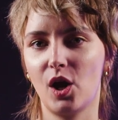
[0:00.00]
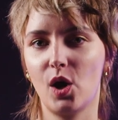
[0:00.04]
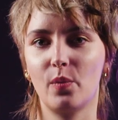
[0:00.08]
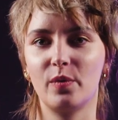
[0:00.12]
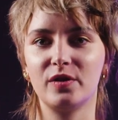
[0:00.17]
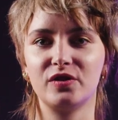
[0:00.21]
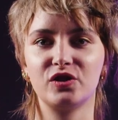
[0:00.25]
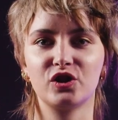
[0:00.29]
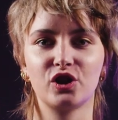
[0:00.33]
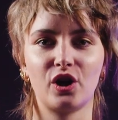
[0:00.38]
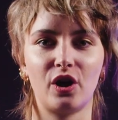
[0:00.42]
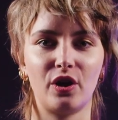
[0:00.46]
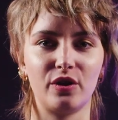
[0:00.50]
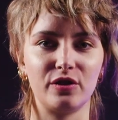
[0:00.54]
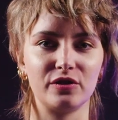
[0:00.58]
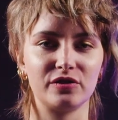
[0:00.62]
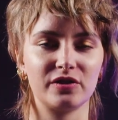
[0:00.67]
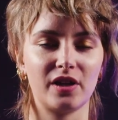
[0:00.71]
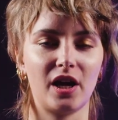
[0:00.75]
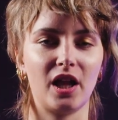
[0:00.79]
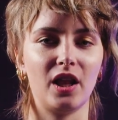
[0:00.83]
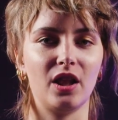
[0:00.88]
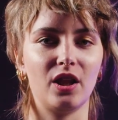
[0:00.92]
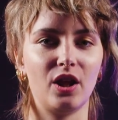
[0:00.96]
which
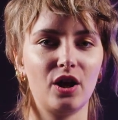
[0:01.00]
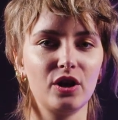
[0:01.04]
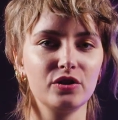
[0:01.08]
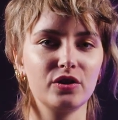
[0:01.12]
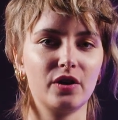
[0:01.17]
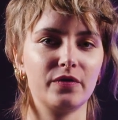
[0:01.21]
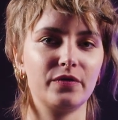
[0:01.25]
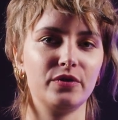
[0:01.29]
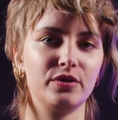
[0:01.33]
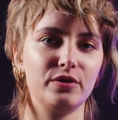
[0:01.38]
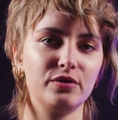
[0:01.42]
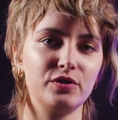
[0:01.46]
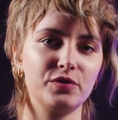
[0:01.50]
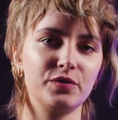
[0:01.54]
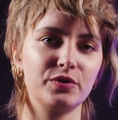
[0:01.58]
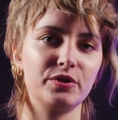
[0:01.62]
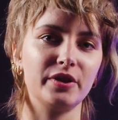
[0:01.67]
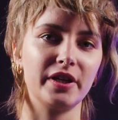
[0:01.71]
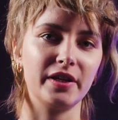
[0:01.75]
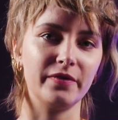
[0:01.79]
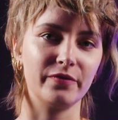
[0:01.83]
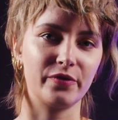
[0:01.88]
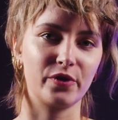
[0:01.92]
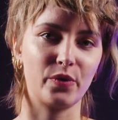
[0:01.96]
holds a lot of
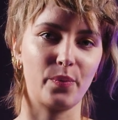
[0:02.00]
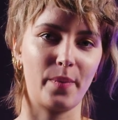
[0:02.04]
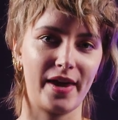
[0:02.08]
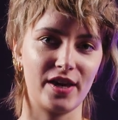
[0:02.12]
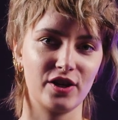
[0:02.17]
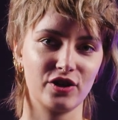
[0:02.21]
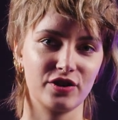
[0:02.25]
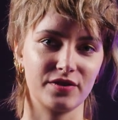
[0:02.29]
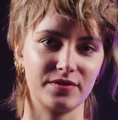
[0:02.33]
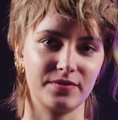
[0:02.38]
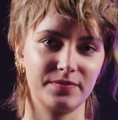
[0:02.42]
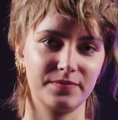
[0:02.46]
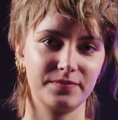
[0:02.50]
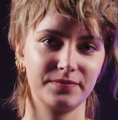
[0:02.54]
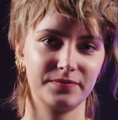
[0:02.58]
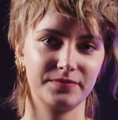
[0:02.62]
useful information.